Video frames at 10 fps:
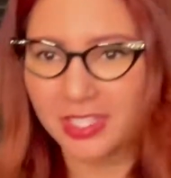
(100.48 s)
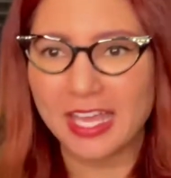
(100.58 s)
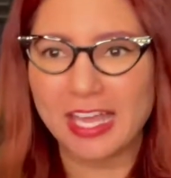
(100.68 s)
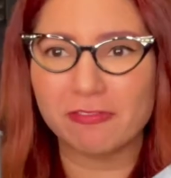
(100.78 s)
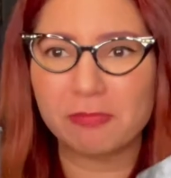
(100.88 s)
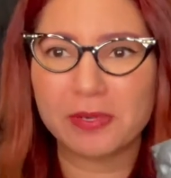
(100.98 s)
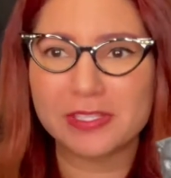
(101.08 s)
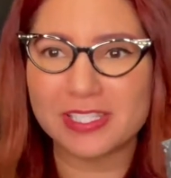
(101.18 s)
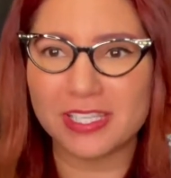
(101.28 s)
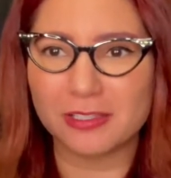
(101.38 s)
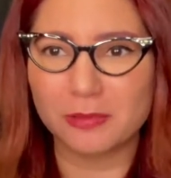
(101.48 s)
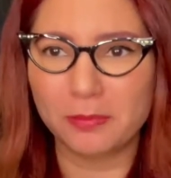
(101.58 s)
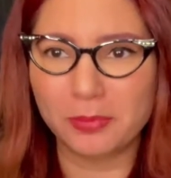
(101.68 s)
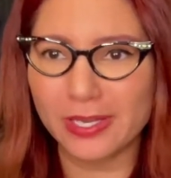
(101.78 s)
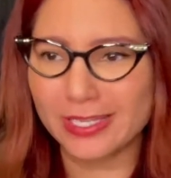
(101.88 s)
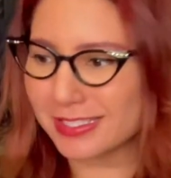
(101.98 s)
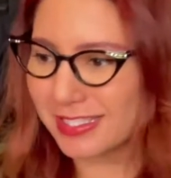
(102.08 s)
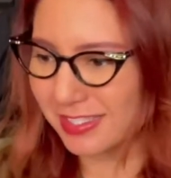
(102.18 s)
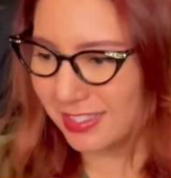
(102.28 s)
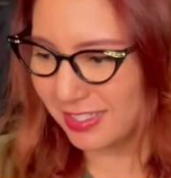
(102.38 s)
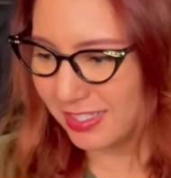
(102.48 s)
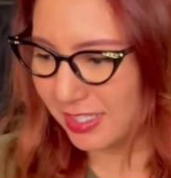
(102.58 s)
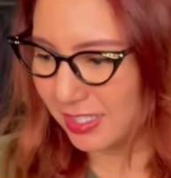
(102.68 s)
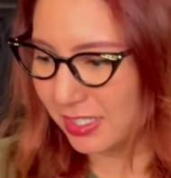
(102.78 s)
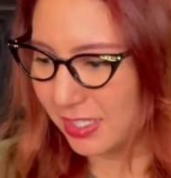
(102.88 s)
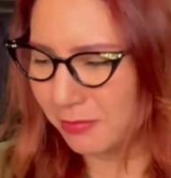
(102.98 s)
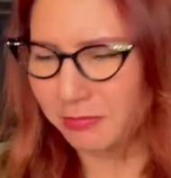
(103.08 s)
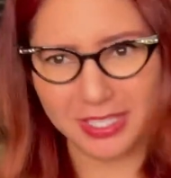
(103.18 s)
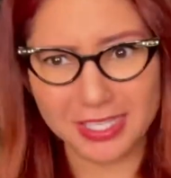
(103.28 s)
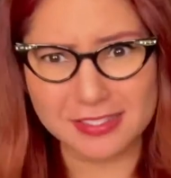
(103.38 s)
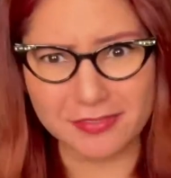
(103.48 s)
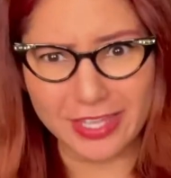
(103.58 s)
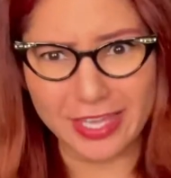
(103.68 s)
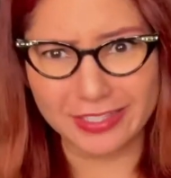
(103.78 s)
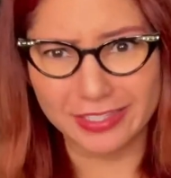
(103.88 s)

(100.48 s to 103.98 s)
half printed prints because of that.